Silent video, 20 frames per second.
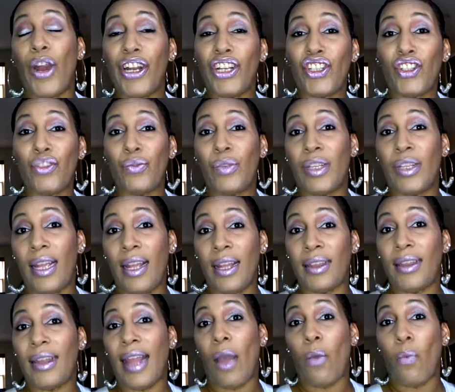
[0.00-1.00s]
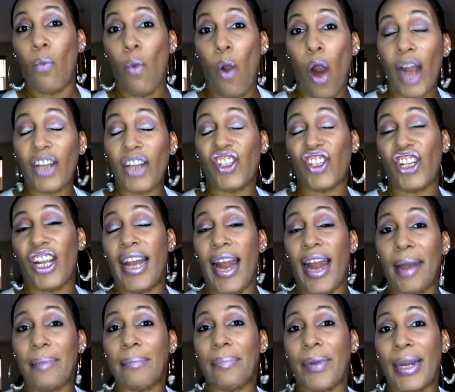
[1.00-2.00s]
where did you get that watch
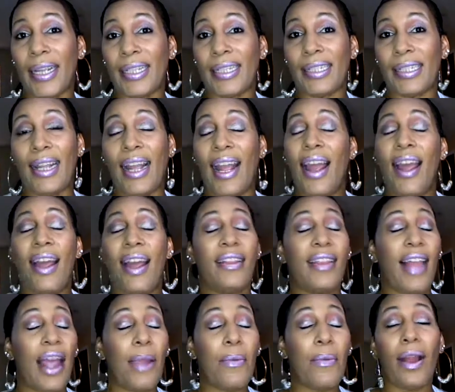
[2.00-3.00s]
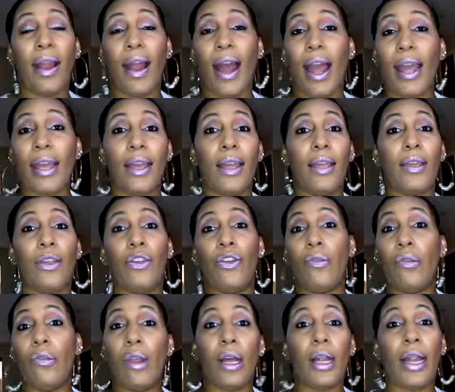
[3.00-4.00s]
and that bracelet? They were like,
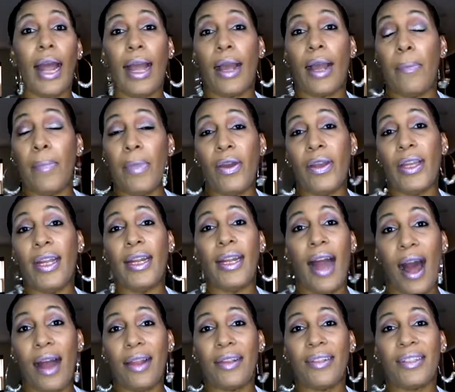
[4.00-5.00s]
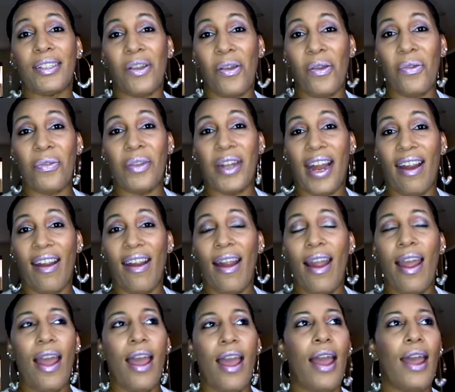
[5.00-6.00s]
you look like a million dollars on
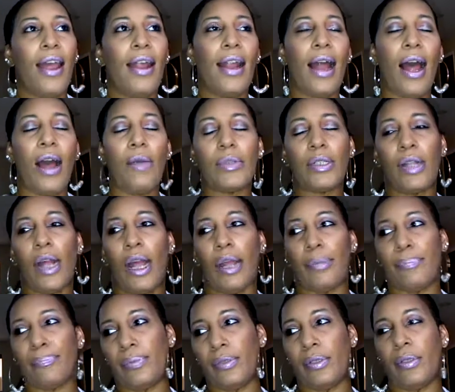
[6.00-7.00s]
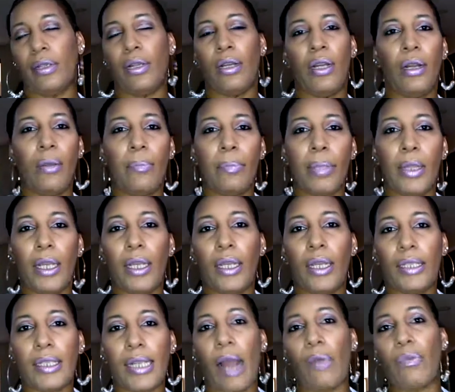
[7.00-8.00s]
there. And I was like, Psh
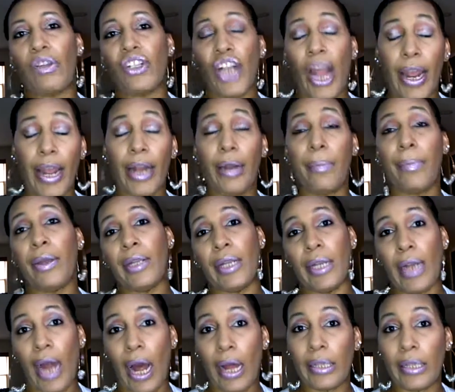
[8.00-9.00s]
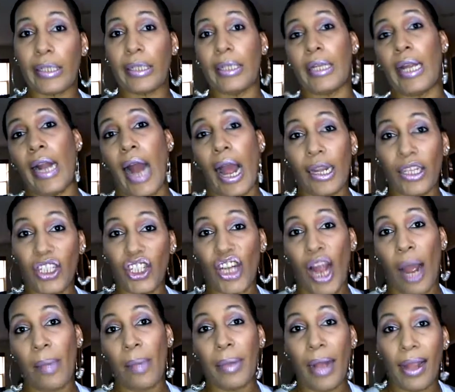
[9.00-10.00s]
please, I wish I had a million dollars and that I could
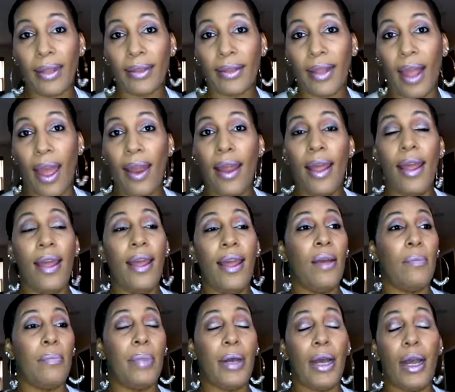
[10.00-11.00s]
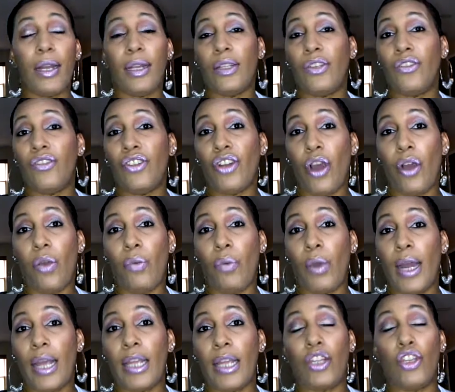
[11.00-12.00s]
shop like that. But you know
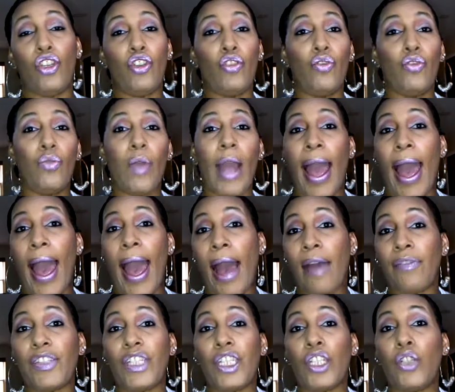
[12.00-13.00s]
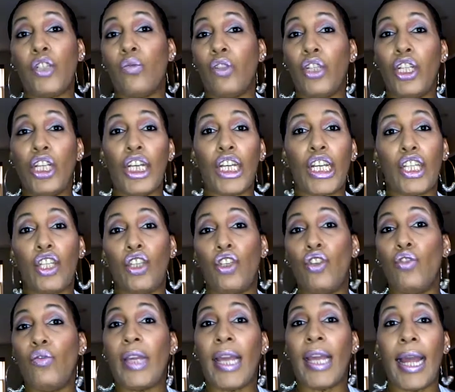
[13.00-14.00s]
what? You have to look.
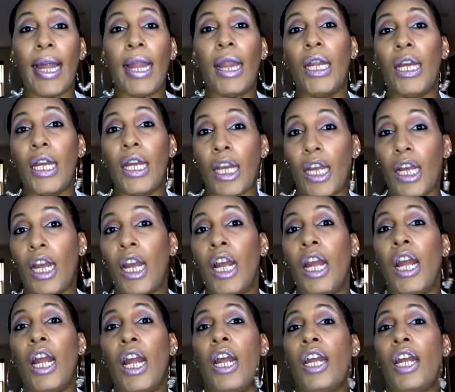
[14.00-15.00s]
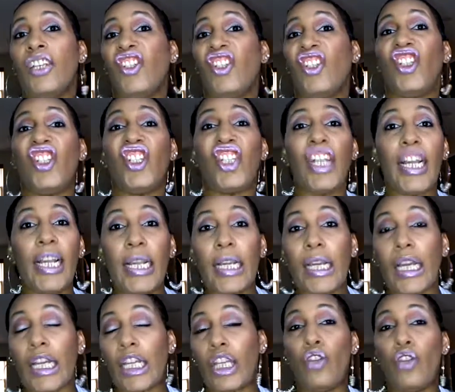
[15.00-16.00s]
You can look
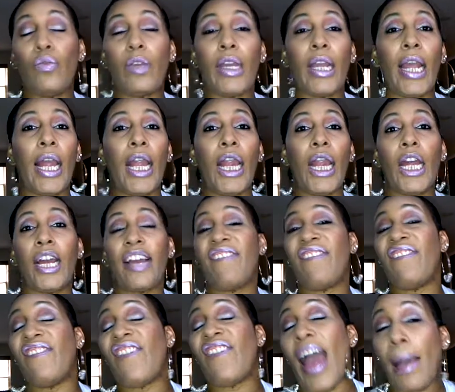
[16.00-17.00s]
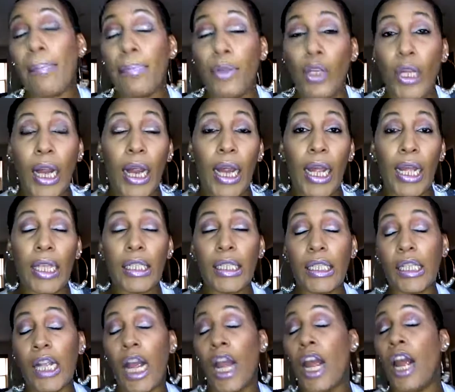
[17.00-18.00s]
chic, you can look
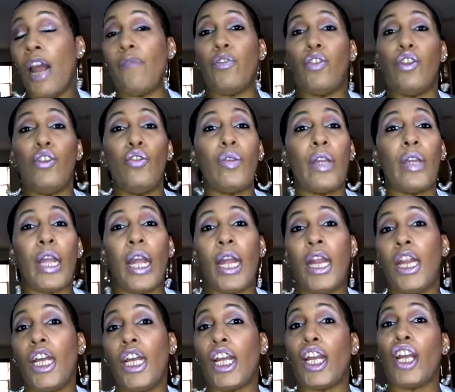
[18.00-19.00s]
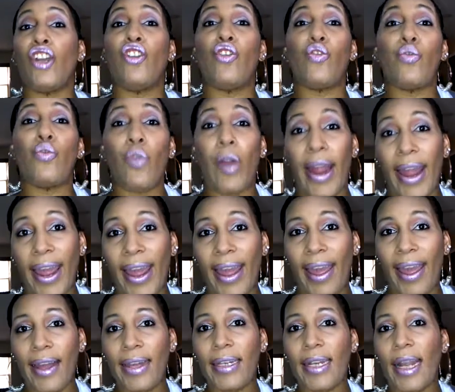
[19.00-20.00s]
fabulous, you can look
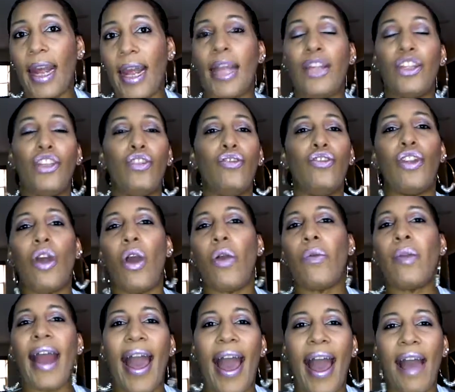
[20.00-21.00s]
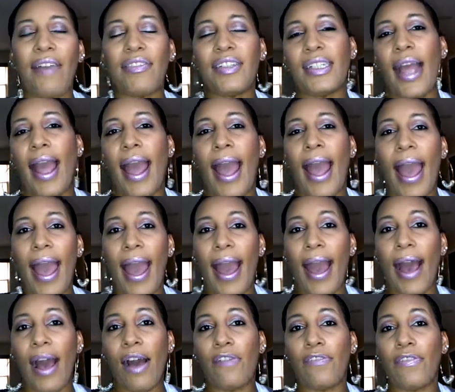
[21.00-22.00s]
grand, and you don't have to
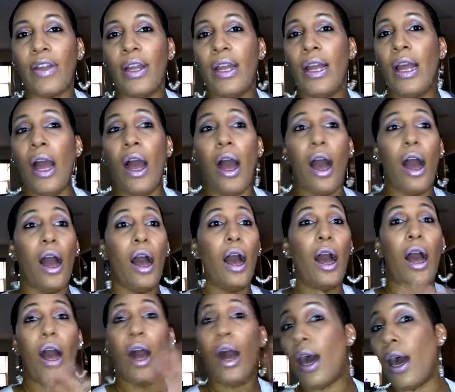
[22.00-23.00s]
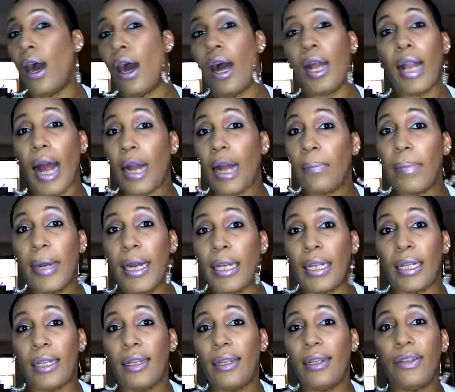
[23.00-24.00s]
have a lot of
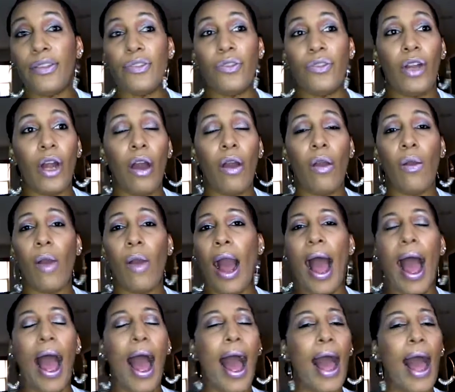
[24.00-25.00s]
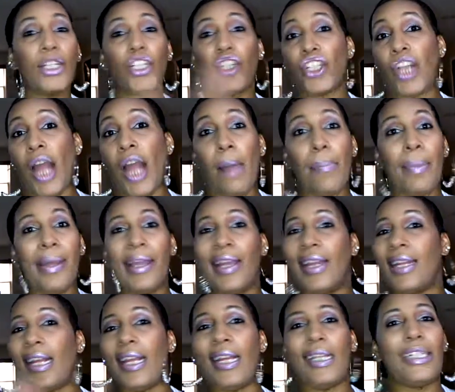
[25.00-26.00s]
money. You know, I shop,
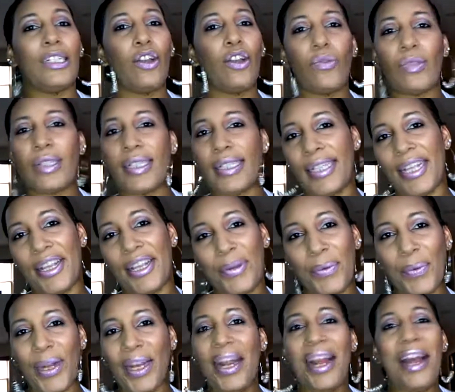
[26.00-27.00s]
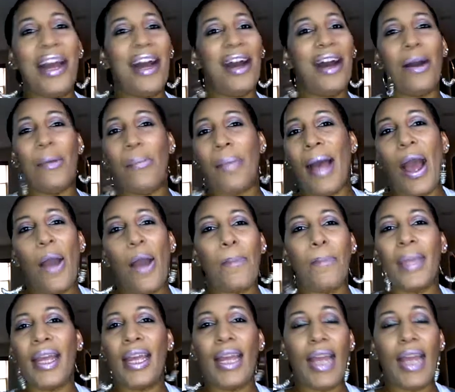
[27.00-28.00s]
it is no secret
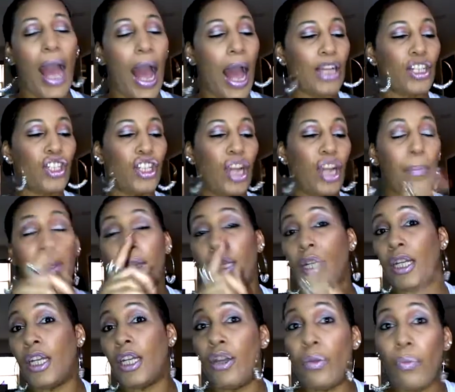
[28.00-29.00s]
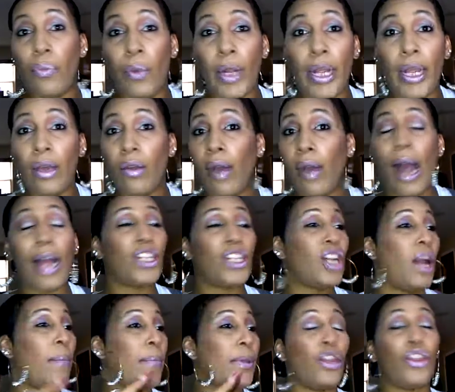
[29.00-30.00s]
about me. I shop at the Goodwill, I
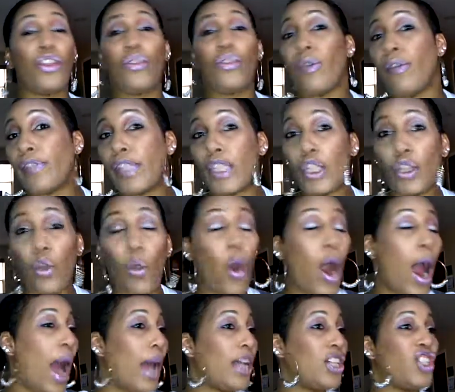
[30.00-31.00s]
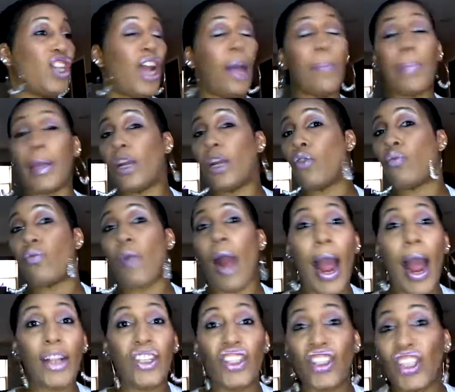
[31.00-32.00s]
shop at the thrift store, I shop at
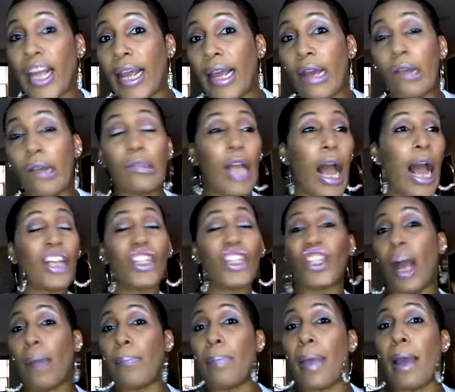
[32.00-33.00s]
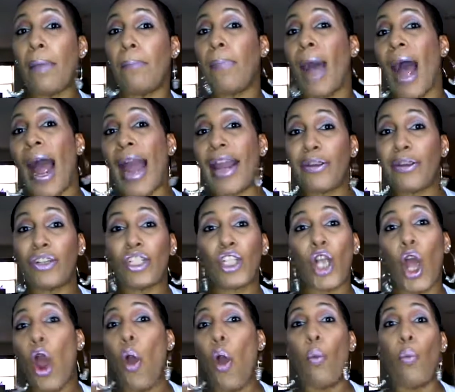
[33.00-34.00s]
garage sales, I shop at
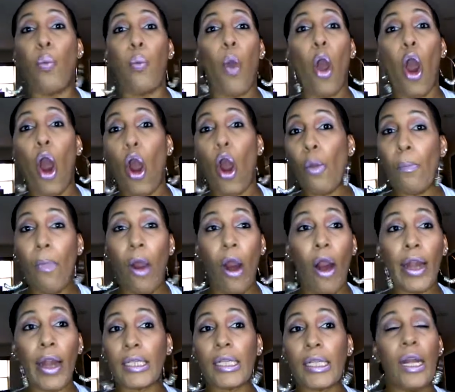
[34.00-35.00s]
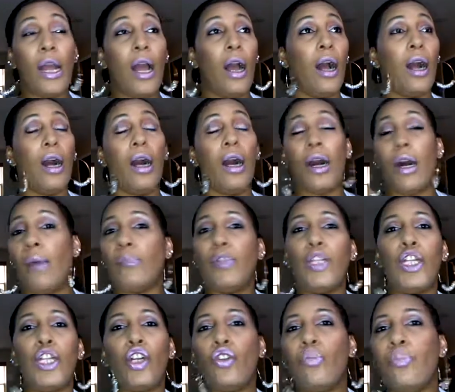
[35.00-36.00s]
Meijer's, Walmart,
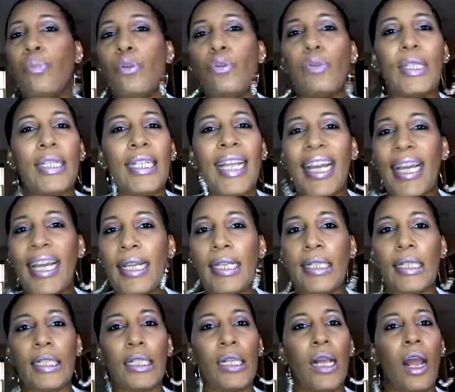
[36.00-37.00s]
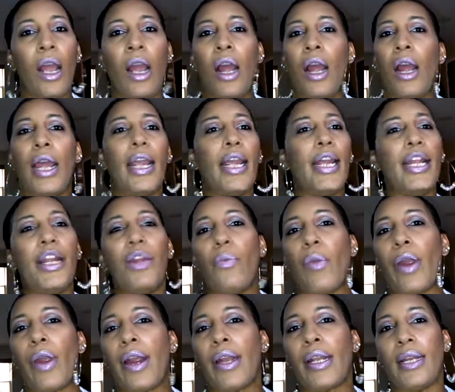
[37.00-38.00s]
um, little boutiques,
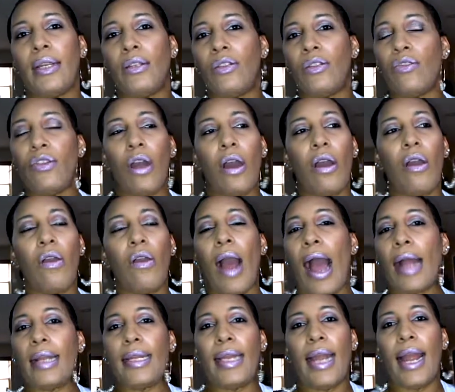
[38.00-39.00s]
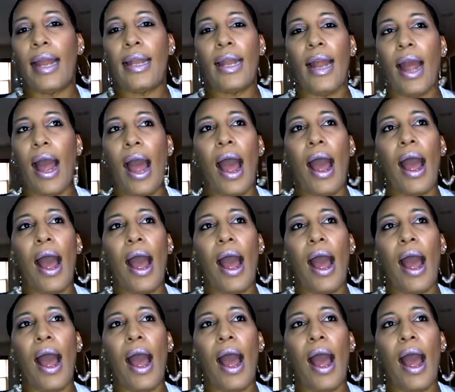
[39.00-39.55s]
anywhere that you know that